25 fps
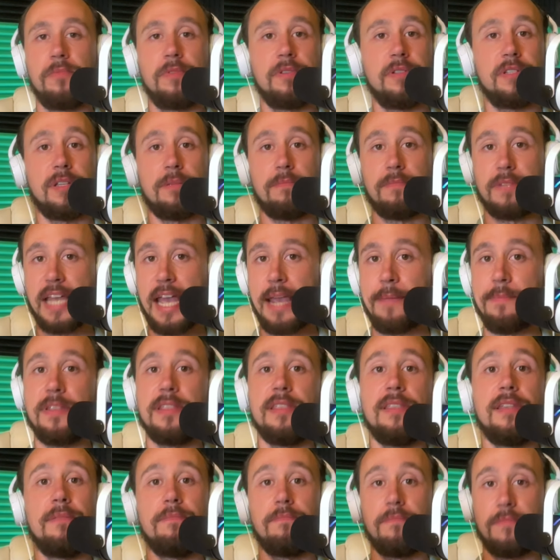sometime
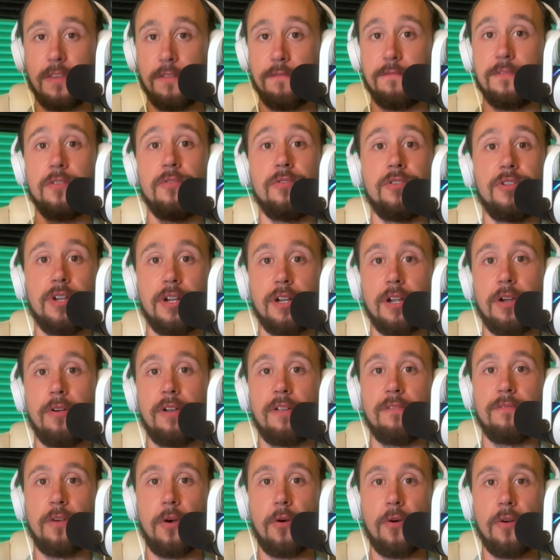in the future
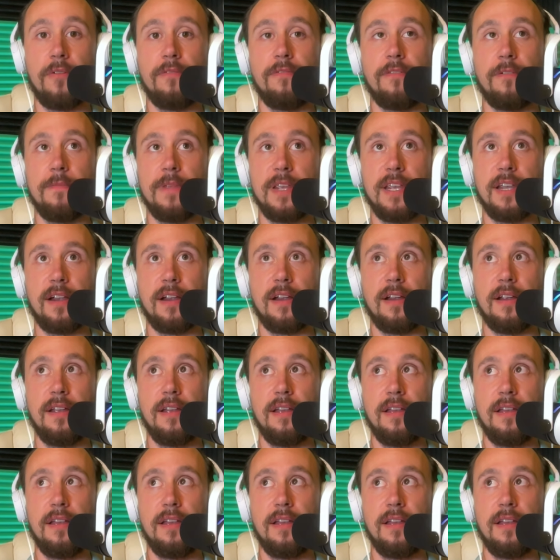going forward from here